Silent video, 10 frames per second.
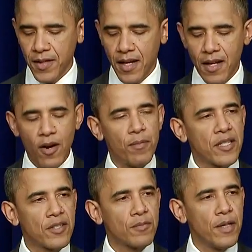and our
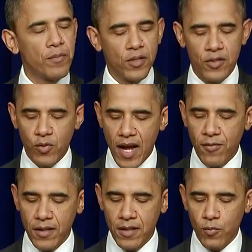business people to
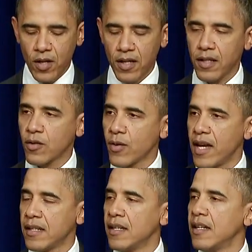travel, and we're going to
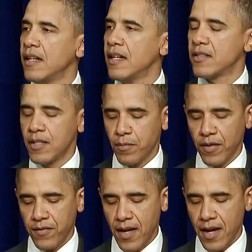create a
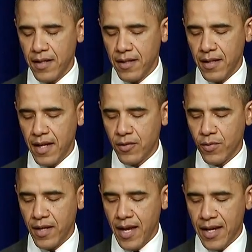simplified
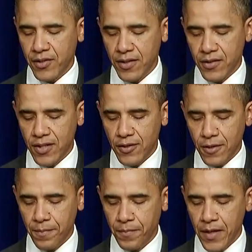entry exit
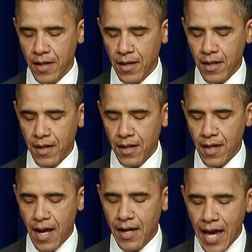system.
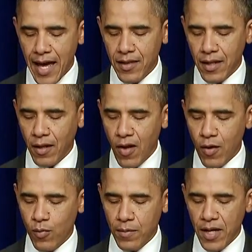I'd add that
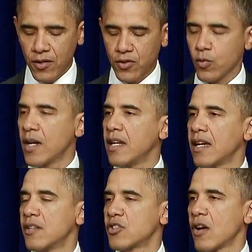along with better screening
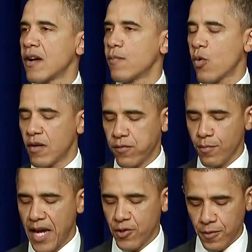and sharing more
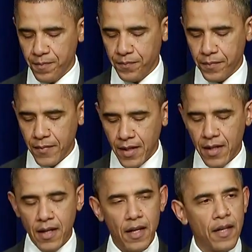information,
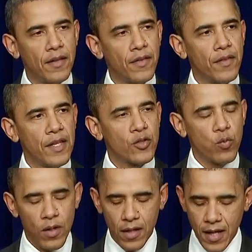uh, this
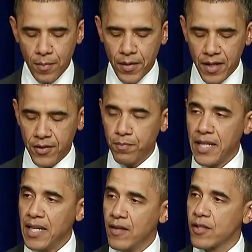will help us
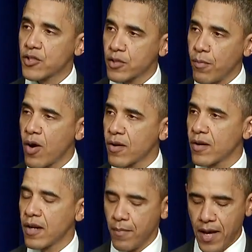be even
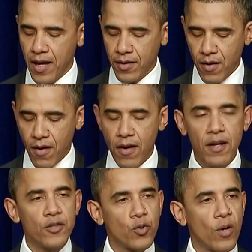smarter about our
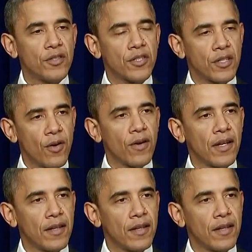joint security,